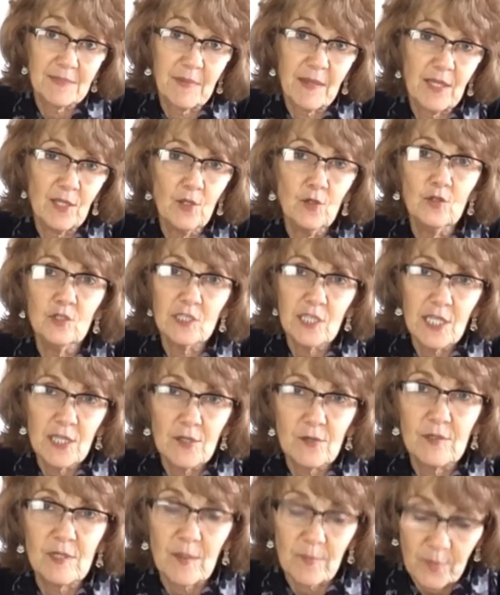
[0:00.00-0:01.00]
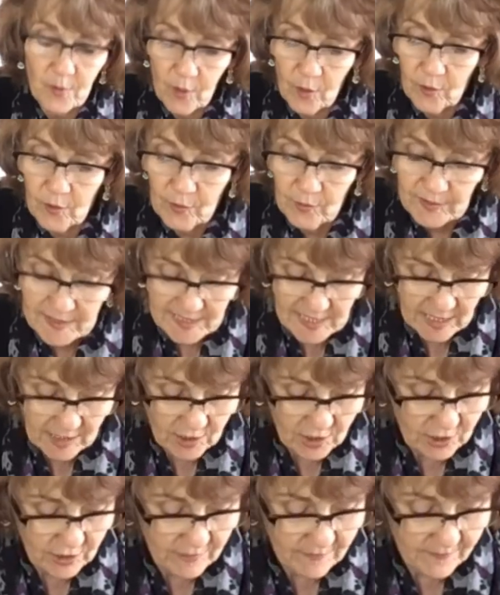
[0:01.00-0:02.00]
but usually they're in the produce
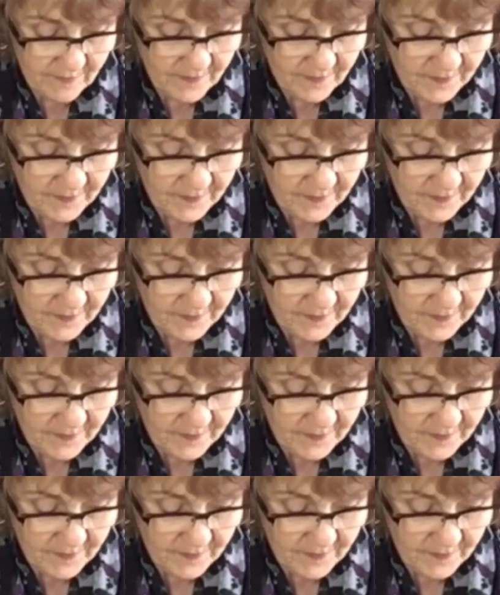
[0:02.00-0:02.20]
section.